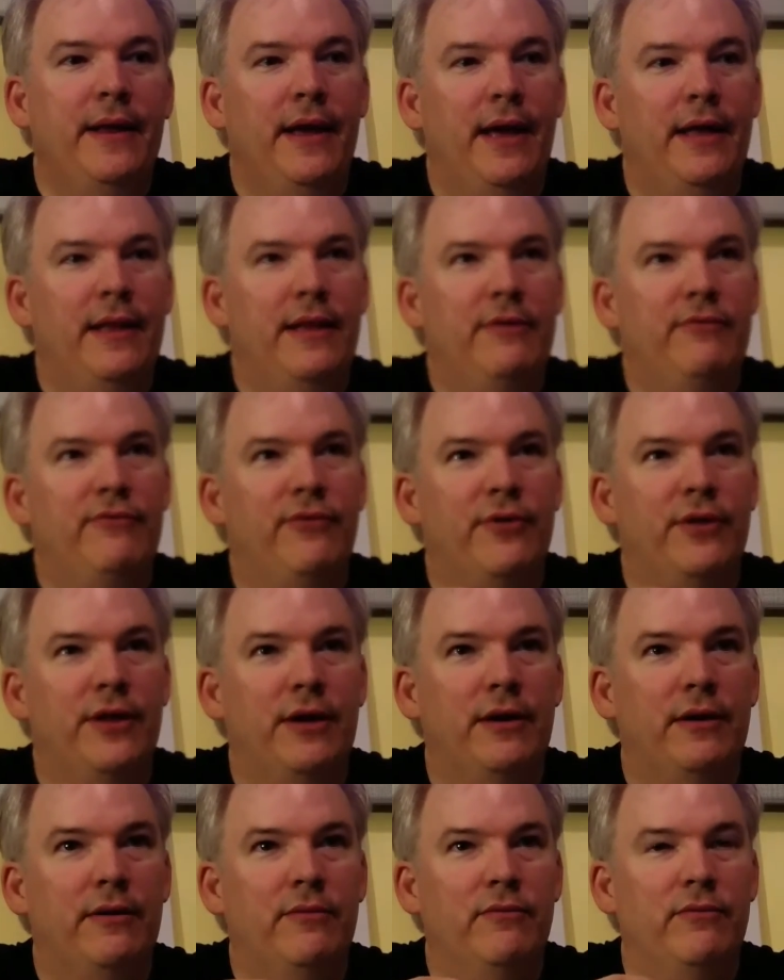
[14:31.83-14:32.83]
And then for
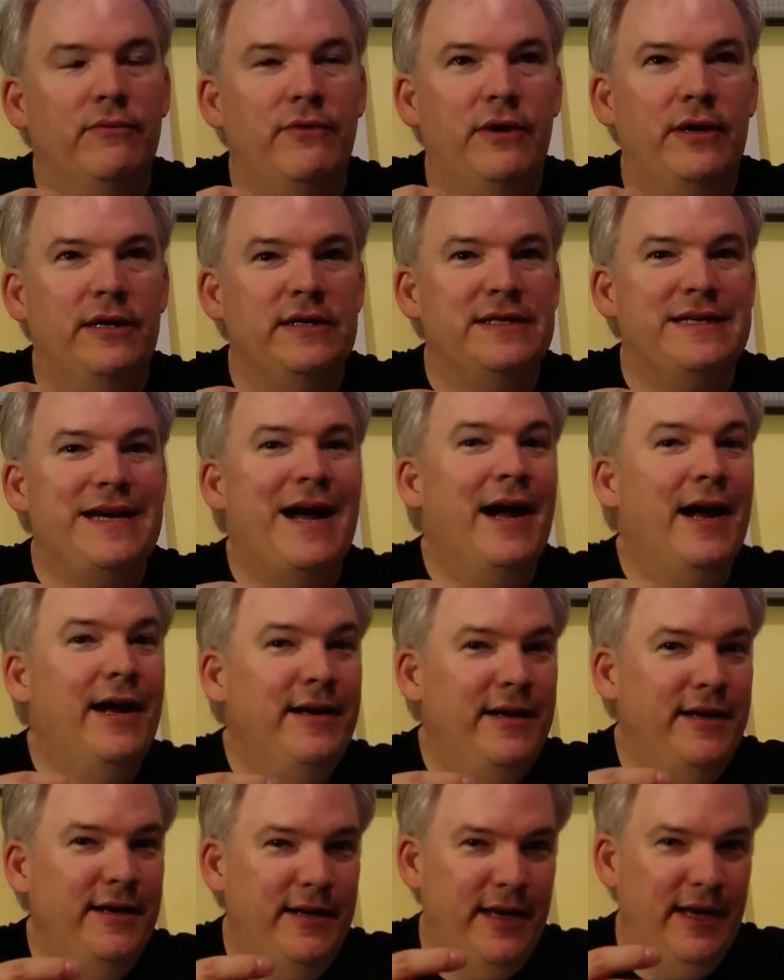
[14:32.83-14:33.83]
the very
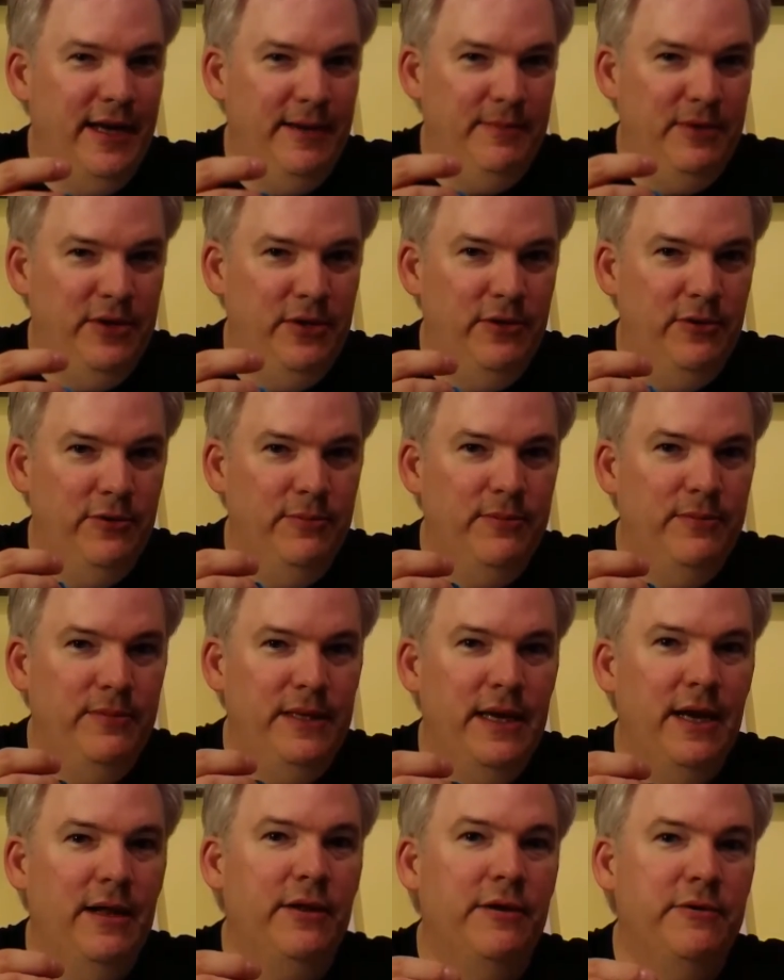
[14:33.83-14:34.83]
tiny GameCube
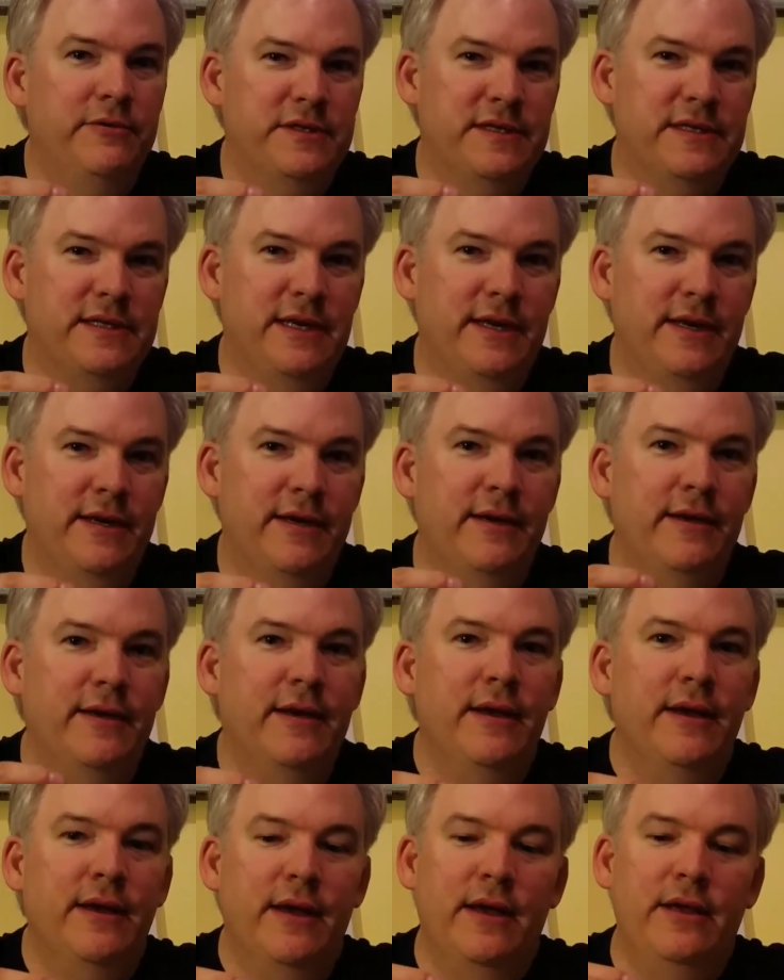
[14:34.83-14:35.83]
yellow stick,
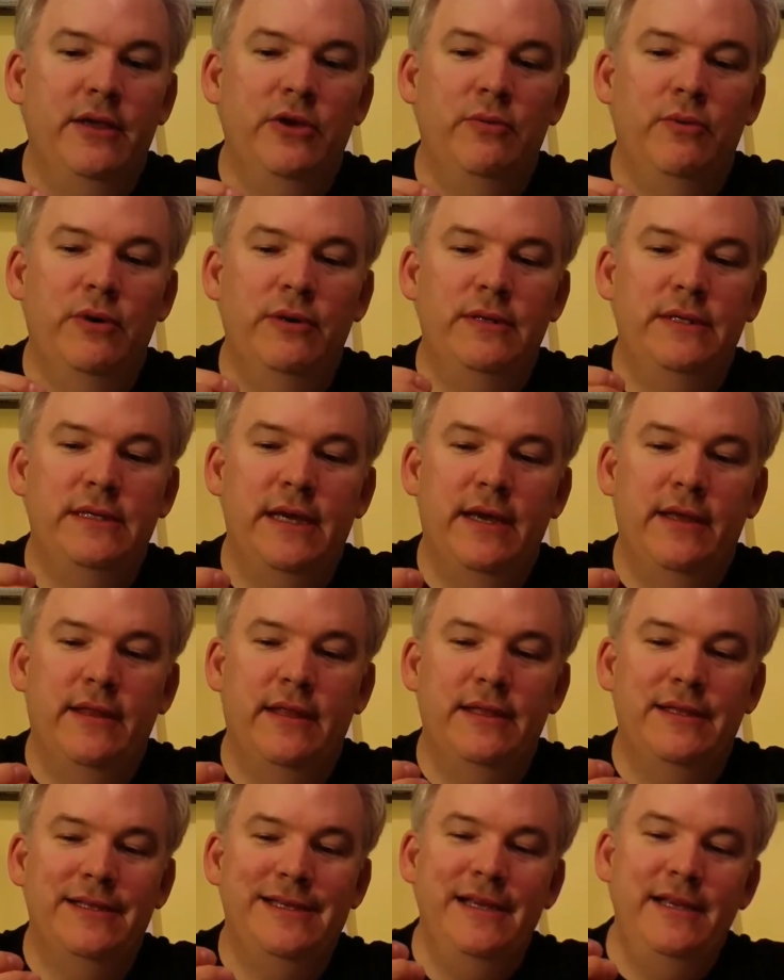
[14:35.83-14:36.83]
you would take
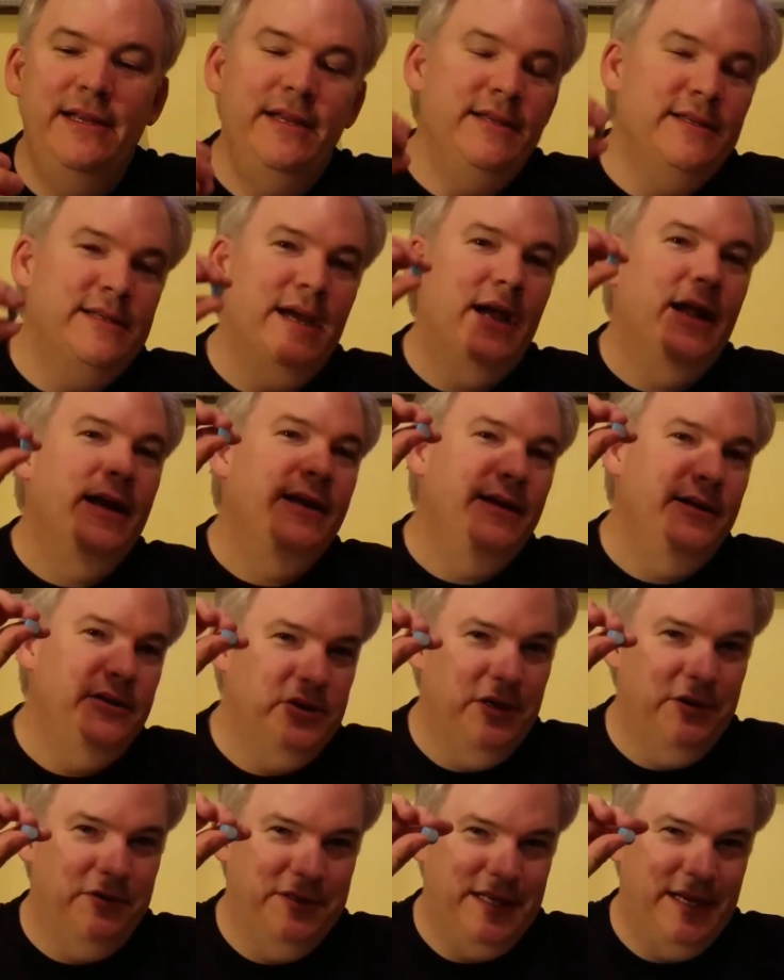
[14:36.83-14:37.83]
the teeny tiny
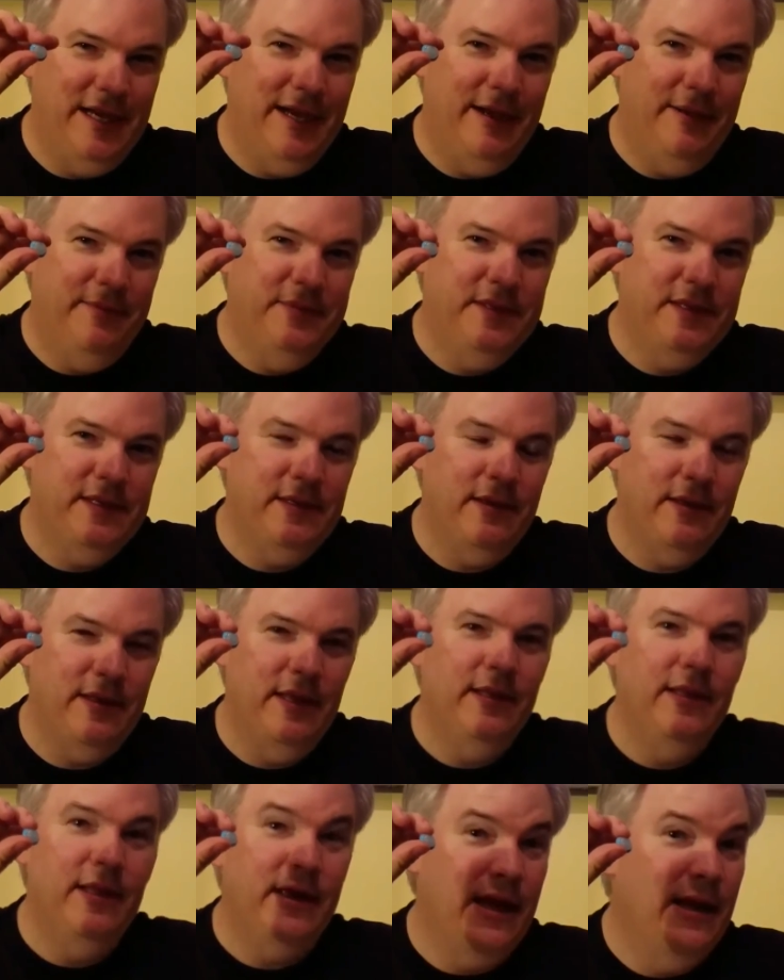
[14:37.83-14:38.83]
gel tabs
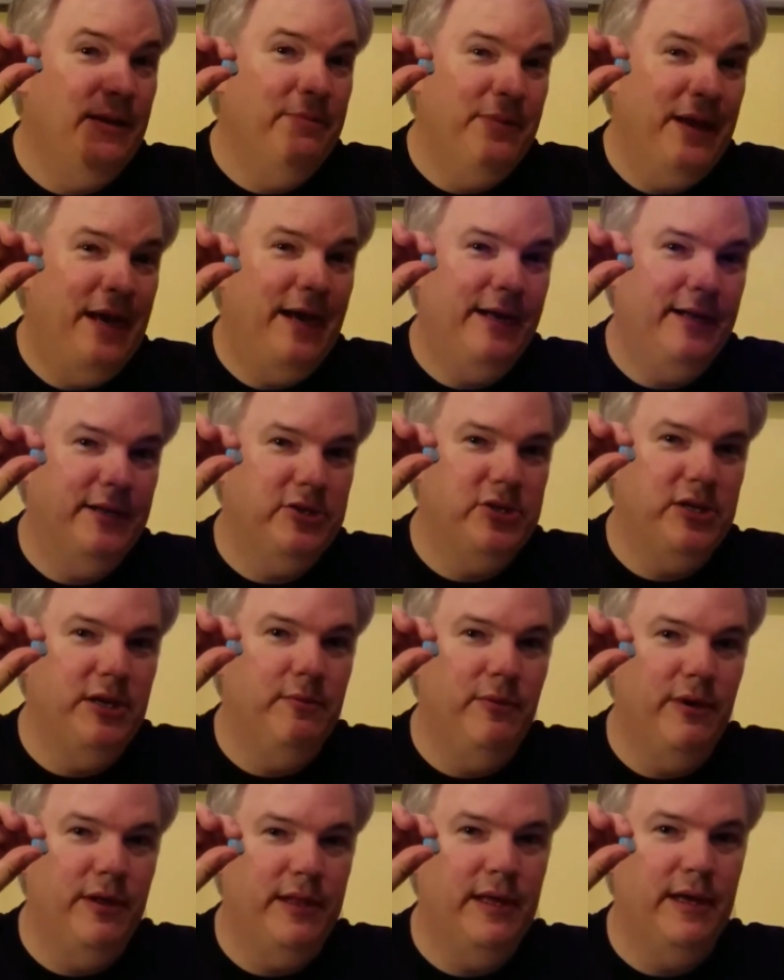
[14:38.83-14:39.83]
thing that came packaged
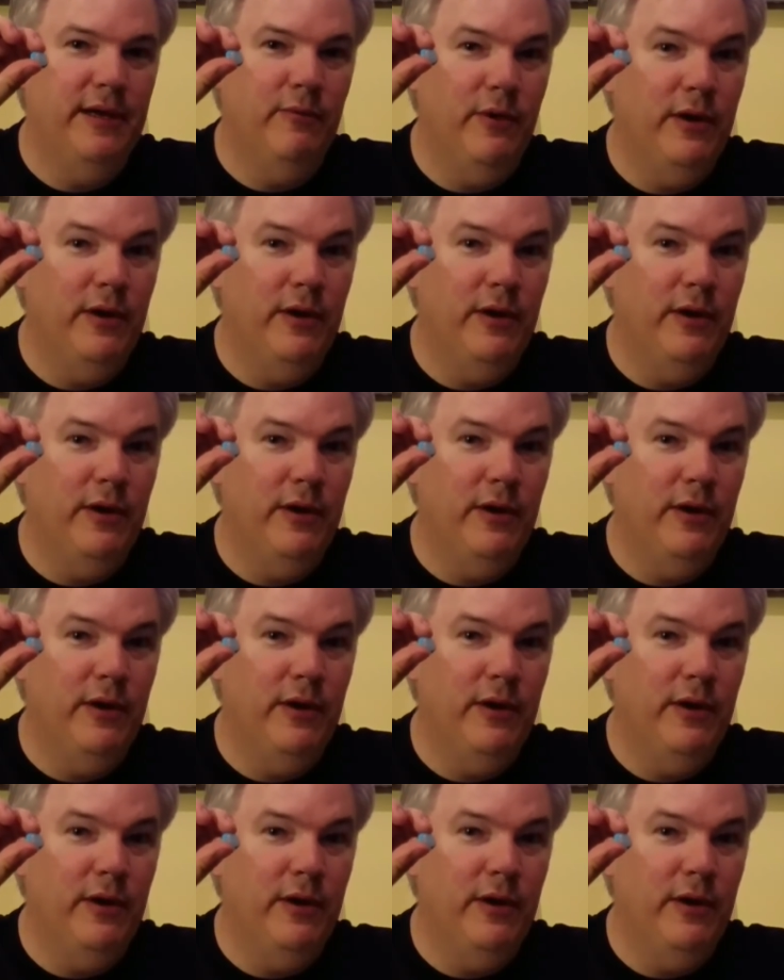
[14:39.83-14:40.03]
in with it.